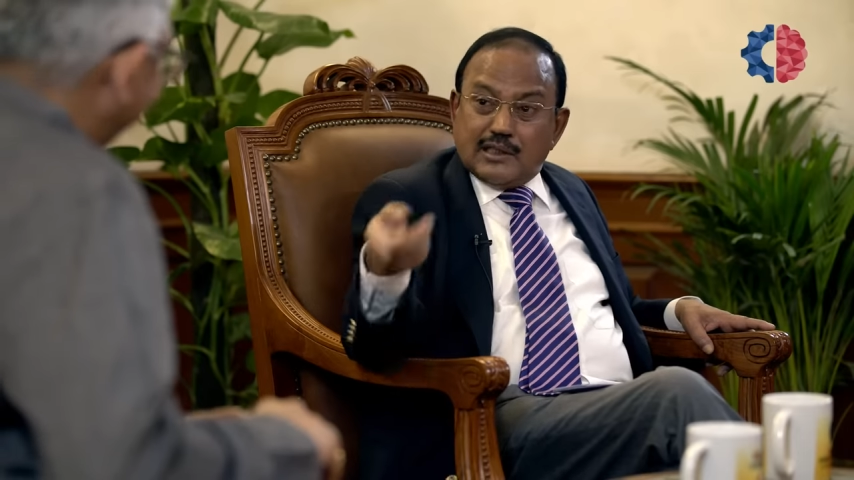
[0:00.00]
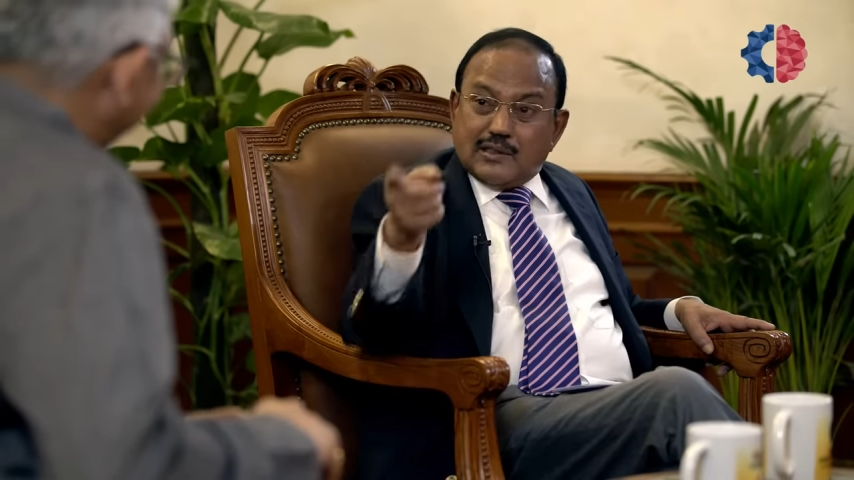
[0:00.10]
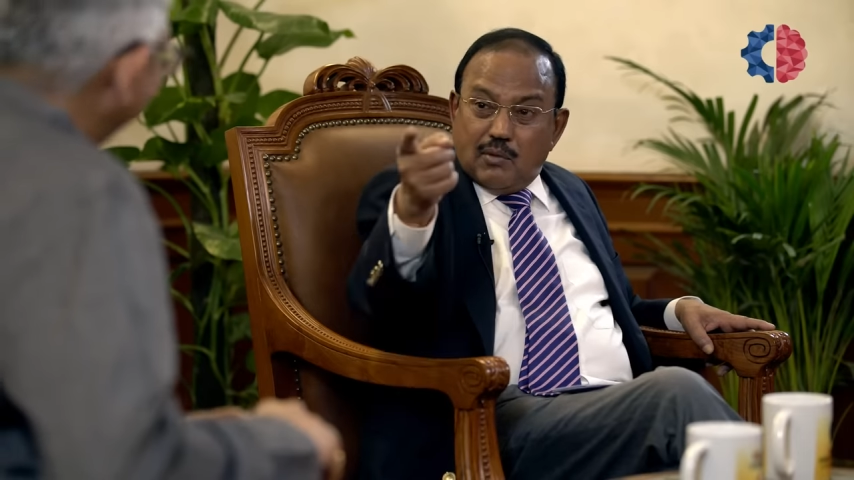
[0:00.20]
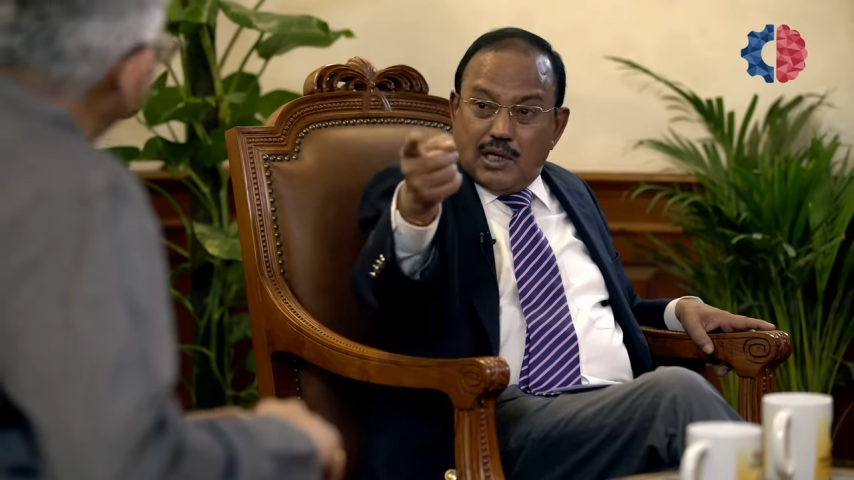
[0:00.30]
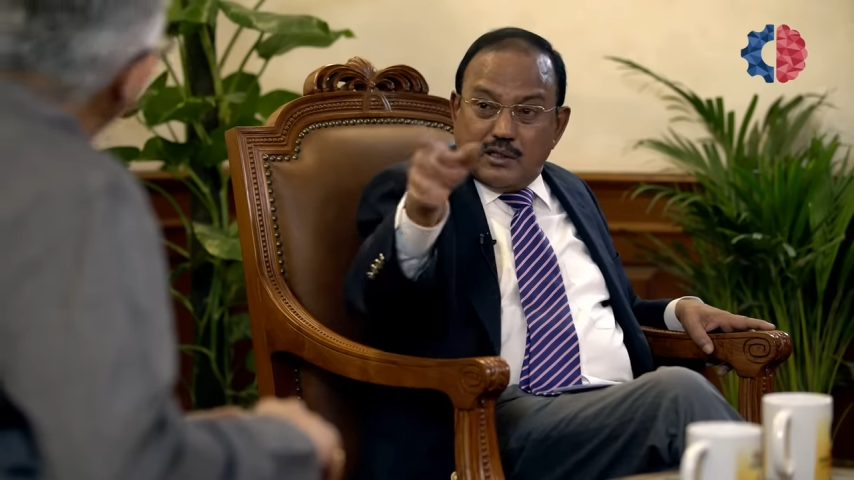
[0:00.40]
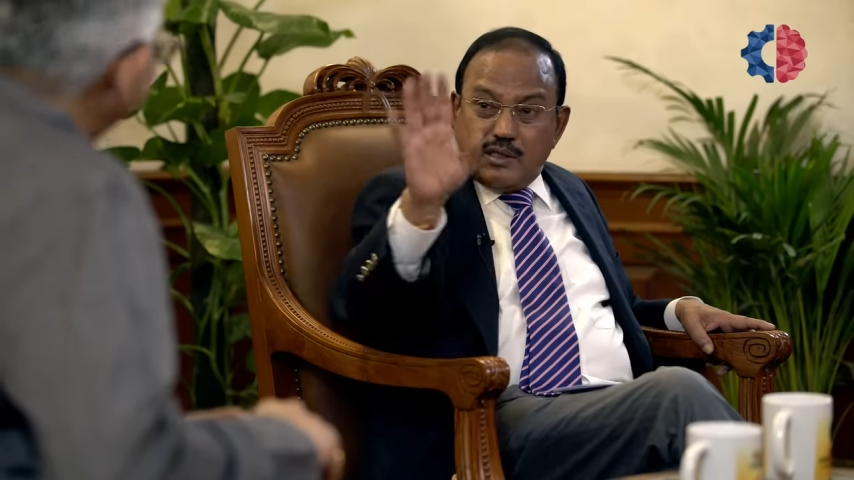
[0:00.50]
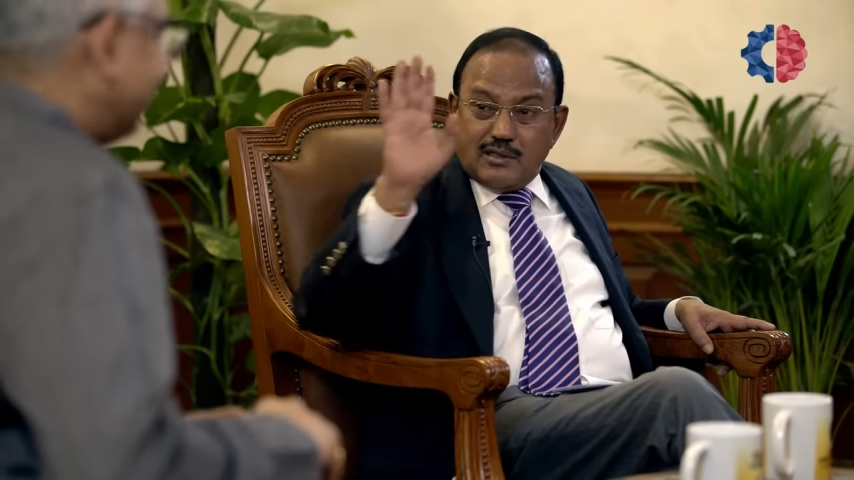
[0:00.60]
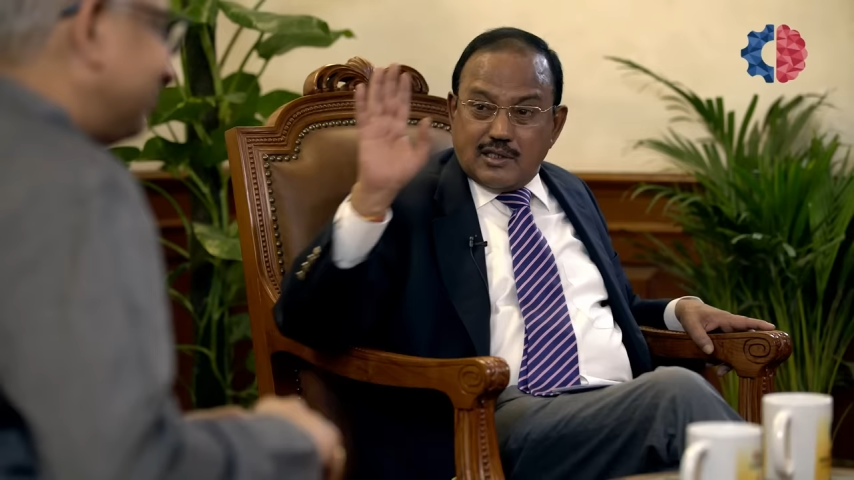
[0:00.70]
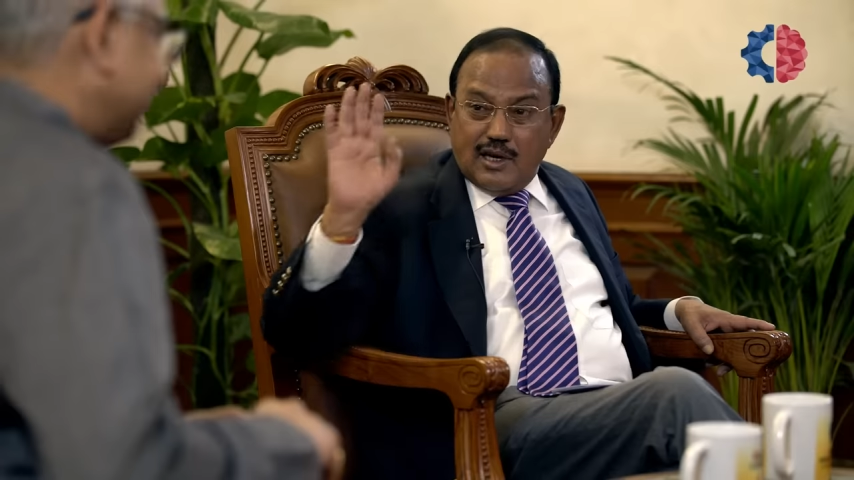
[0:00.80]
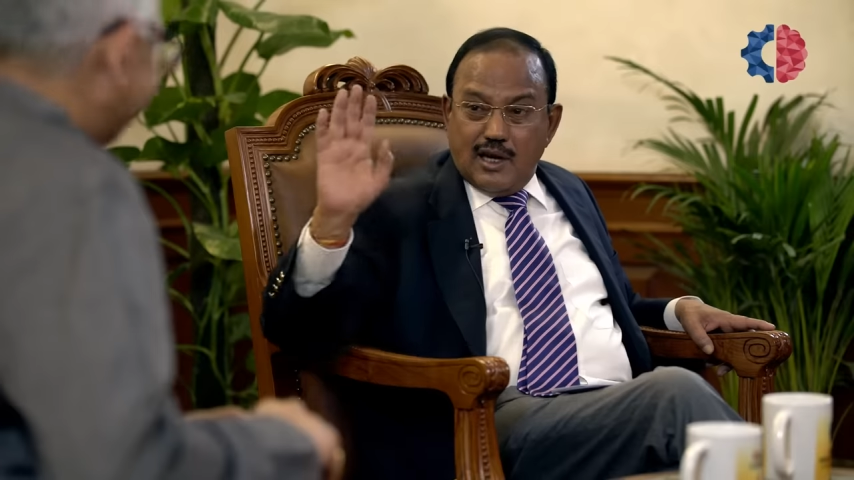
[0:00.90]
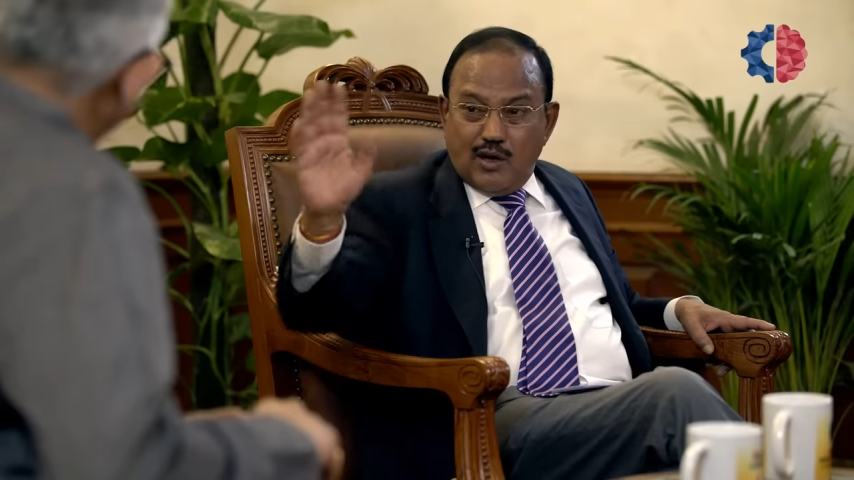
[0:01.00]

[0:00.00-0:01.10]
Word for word: is somebody else's decision.